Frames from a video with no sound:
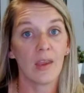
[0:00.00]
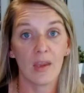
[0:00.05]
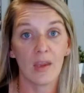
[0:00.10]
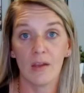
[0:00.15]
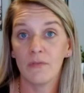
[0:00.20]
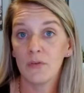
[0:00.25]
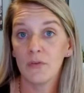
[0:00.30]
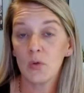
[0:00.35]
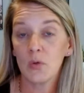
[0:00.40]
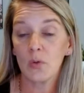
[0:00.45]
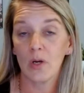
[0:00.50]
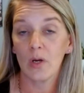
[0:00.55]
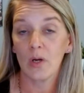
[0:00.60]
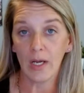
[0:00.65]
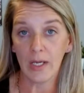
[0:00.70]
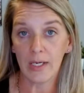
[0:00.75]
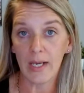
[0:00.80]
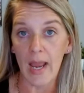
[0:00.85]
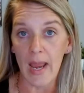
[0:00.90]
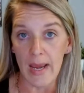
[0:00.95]
If you are
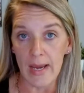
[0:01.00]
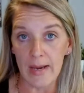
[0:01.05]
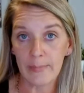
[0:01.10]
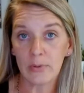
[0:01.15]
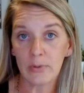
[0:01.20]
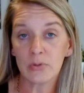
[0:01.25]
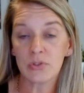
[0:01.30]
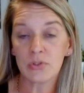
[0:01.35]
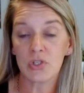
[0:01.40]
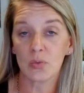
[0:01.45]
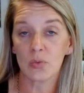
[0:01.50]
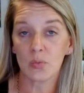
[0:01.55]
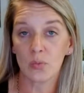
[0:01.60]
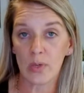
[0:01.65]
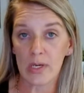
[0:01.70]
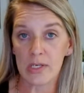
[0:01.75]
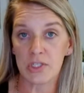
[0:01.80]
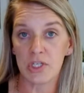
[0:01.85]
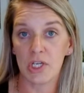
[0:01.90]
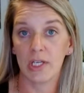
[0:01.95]
unable to
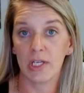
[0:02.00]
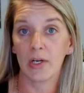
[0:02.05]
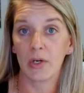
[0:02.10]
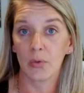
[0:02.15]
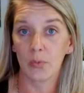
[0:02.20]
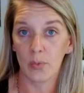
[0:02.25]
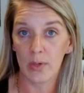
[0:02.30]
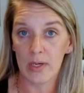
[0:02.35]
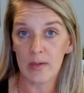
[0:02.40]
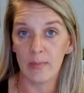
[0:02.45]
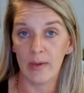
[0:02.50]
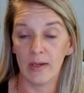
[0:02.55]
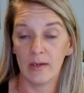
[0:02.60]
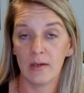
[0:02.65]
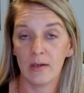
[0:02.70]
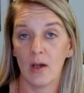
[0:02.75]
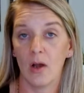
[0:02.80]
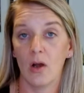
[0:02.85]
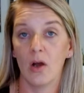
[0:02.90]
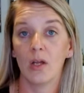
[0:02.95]
reach an
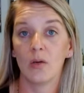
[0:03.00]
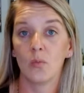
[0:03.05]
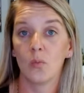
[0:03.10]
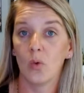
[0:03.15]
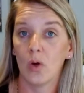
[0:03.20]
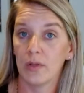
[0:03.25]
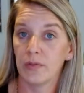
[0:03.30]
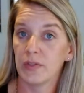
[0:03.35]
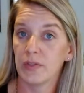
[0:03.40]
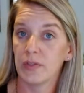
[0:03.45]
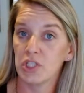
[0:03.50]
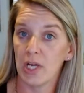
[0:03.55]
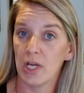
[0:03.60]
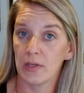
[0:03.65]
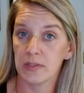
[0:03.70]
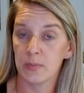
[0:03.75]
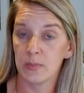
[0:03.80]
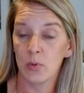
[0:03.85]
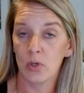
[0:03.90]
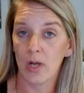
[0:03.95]
agreement on what the child
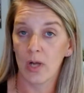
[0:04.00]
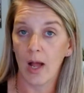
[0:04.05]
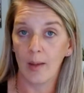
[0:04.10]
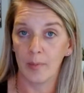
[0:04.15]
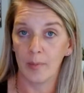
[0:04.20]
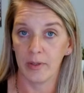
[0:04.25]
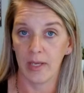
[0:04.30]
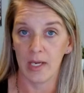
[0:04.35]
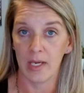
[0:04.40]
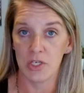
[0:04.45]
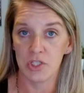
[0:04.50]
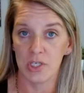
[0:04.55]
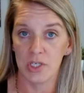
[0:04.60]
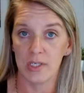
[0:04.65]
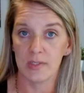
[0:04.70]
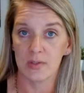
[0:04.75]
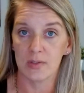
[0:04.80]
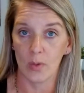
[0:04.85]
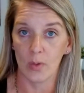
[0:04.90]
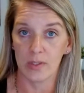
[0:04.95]
support obligation is
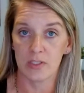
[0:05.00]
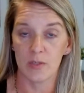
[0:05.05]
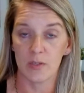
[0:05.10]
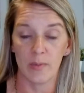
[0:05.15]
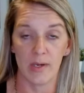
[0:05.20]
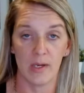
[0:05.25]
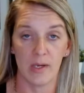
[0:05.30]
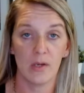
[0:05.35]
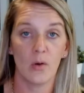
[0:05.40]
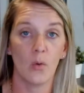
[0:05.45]
going to be,